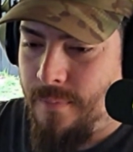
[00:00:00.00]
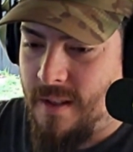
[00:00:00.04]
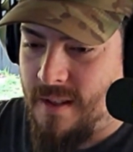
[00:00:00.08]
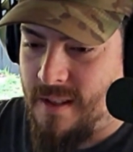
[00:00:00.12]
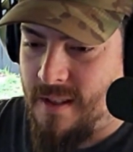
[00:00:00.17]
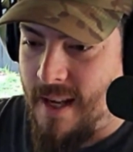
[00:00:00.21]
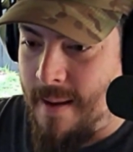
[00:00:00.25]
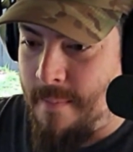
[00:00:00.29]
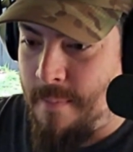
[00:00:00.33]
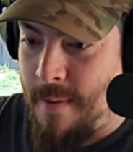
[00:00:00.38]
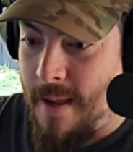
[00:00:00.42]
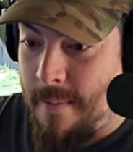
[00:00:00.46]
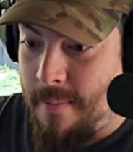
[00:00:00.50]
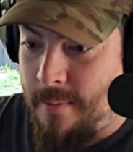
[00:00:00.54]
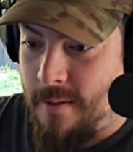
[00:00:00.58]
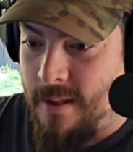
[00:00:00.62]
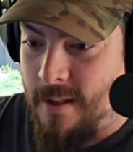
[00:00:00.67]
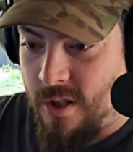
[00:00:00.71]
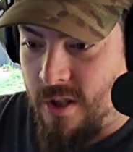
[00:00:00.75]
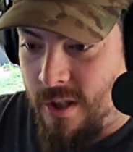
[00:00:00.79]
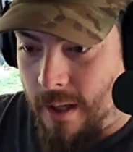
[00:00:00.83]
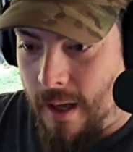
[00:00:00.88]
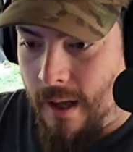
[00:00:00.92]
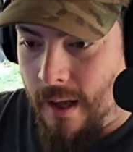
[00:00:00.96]
the same
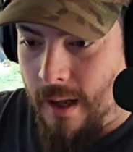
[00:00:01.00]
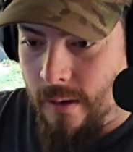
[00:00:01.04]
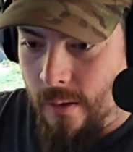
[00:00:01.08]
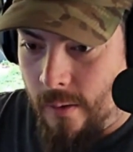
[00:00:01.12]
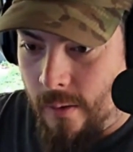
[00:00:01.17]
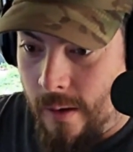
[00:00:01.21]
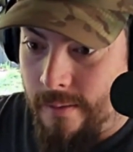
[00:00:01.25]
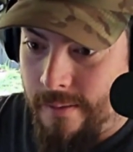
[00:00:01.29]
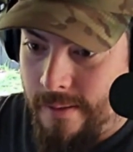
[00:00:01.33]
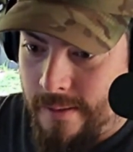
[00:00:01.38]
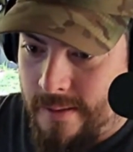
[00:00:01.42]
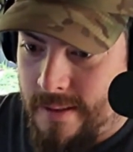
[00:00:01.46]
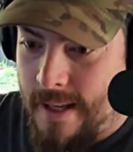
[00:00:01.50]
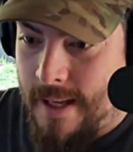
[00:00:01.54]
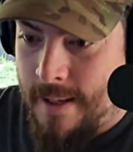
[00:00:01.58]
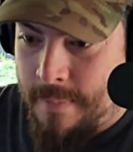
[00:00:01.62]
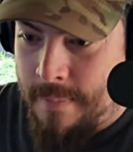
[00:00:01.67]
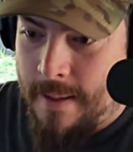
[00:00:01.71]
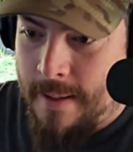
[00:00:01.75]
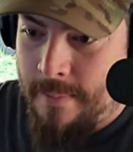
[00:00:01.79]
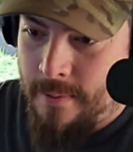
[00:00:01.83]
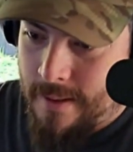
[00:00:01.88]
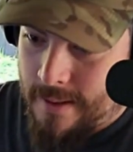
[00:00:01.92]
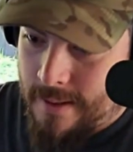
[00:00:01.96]
people in Chicago aren't the
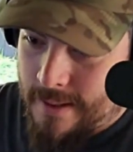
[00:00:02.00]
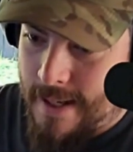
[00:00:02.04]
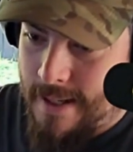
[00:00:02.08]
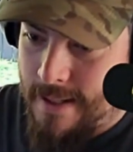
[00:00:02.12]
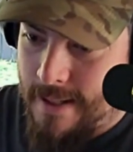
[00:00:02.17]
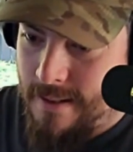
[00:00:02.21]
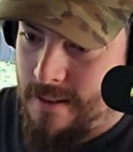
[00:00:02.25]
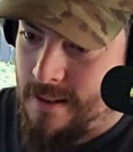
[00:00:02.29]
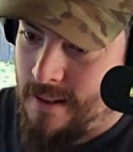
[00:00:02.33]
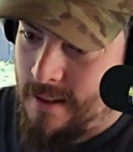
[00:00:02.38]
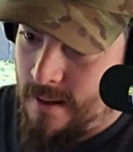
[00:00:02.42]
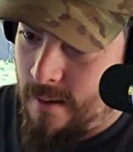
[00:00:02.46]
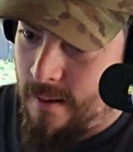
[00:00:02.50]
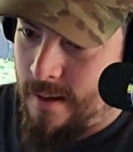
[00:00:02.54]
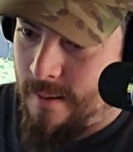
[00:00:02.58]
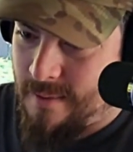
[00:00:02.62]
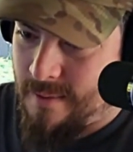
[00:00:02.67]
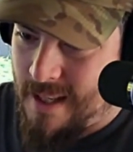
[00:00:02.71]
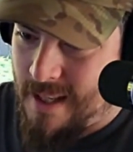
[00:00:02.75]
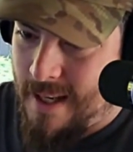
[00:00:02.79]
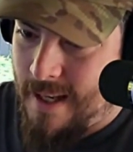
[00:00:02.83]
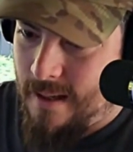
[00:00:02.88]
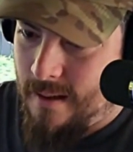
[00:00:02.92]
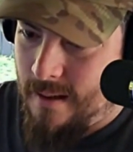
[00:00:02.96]
same people in Texas. You know what
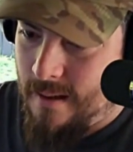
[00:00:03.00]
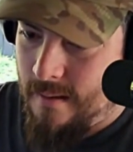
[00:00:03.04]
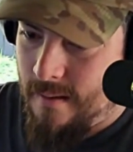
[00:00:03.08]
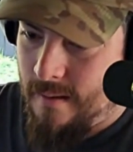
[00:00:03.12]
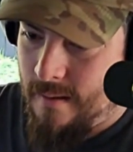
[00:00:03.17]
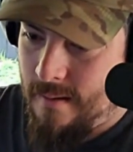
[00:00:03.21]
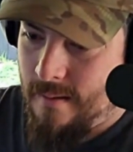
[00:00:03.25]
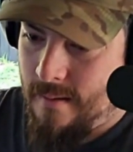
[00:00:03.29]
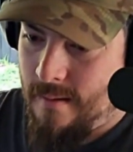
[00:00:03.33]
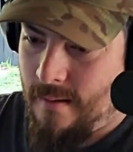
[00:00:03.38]
I'm saying?